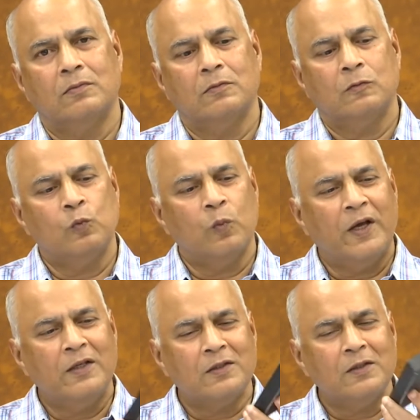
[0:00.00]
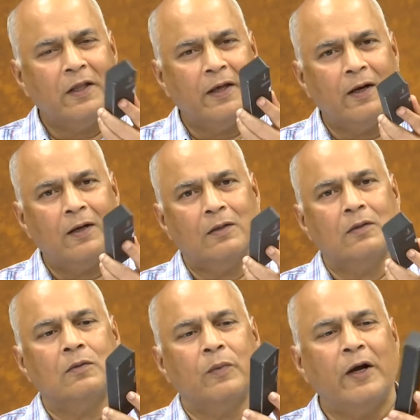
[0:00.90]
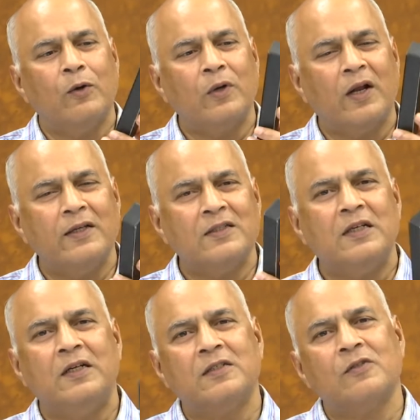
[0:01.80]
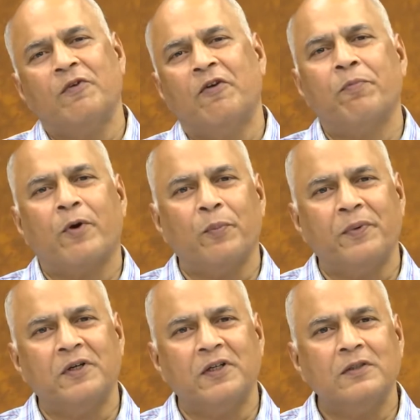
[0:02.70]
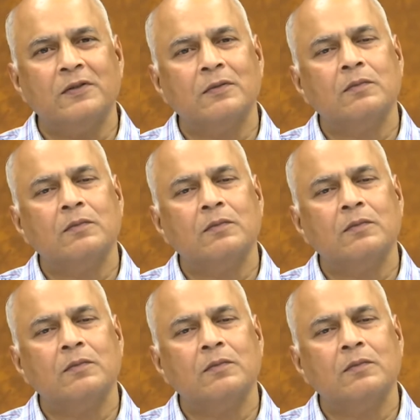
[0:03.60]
Why isn't there? Why don't I see its wave properties?